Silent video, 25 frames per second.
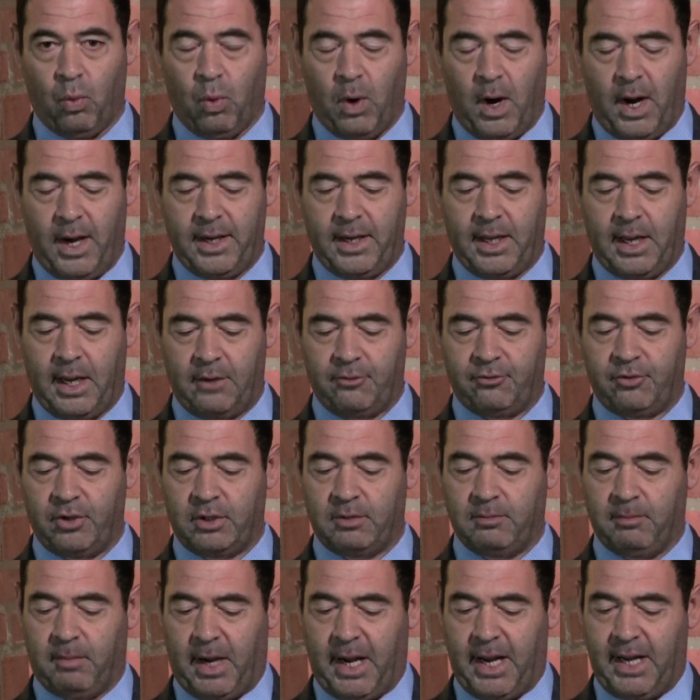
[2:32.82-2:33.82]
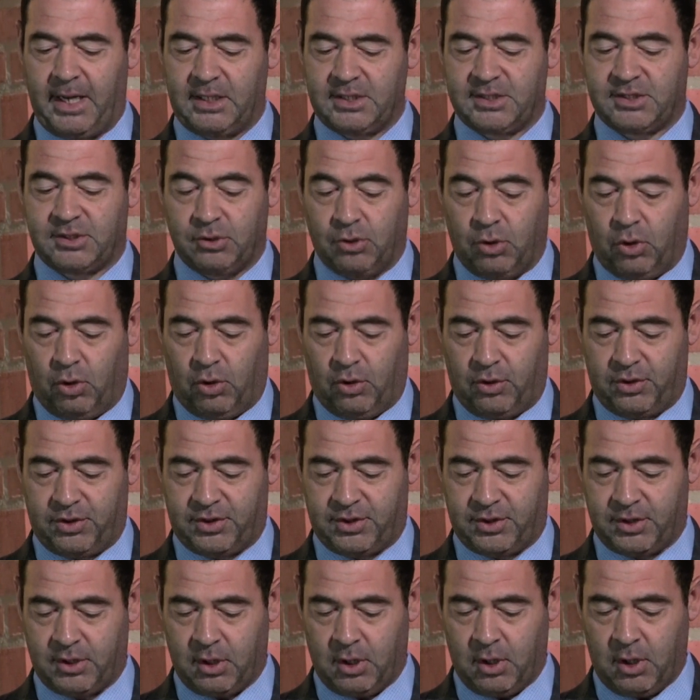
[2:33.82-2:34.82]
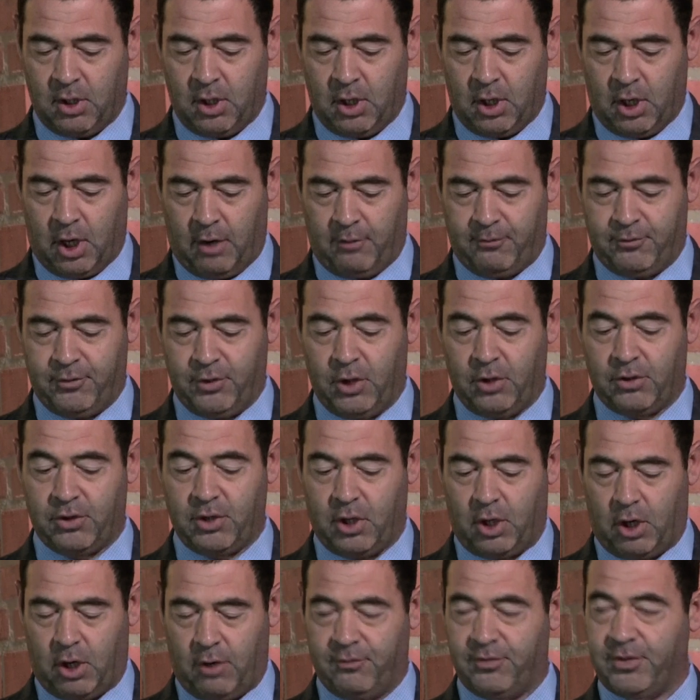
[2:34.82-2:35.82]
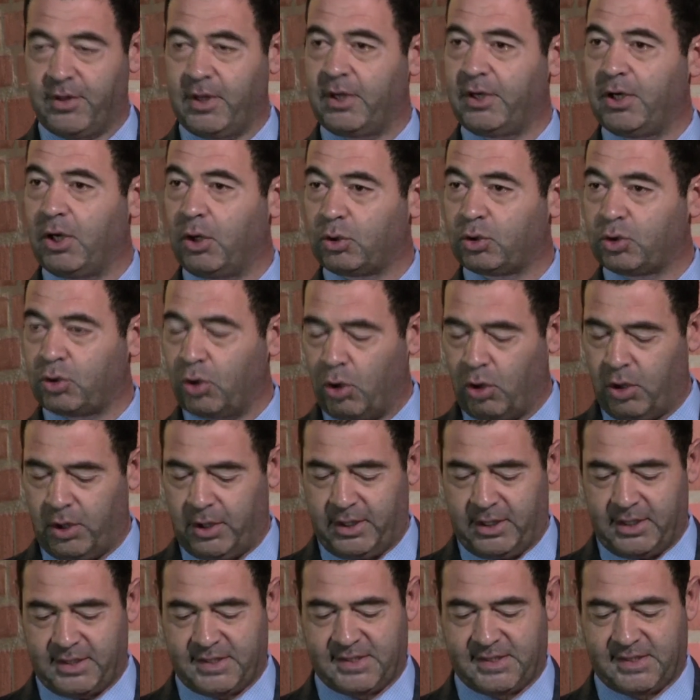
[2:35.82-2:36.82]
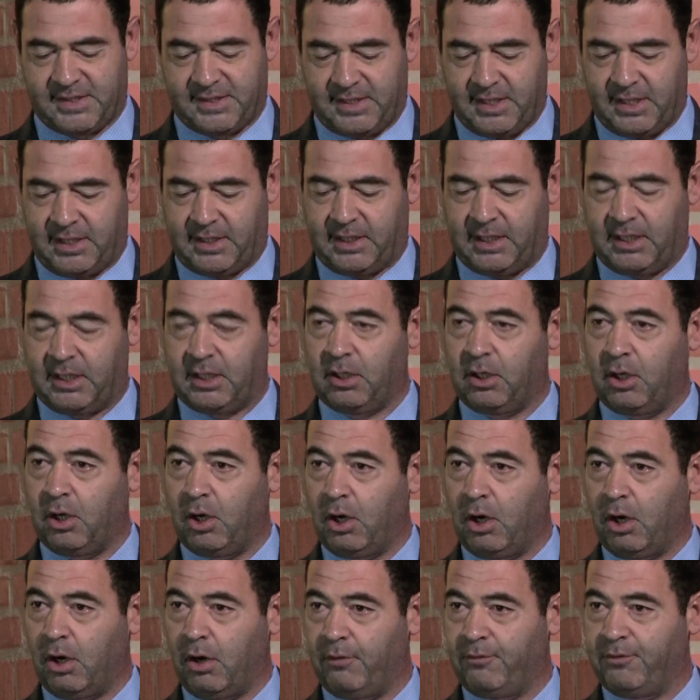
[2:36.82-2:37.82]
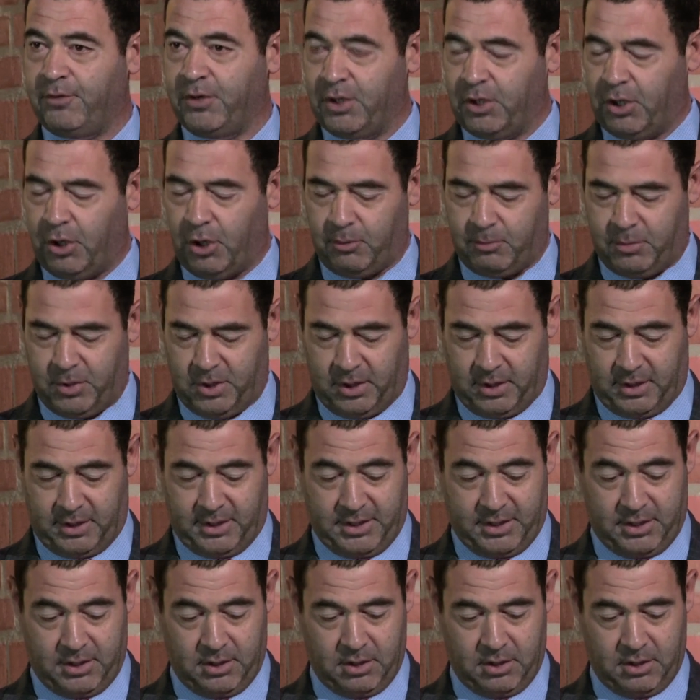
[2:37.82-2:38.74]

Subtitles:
100 miles north of the notorious city of Nuremberg,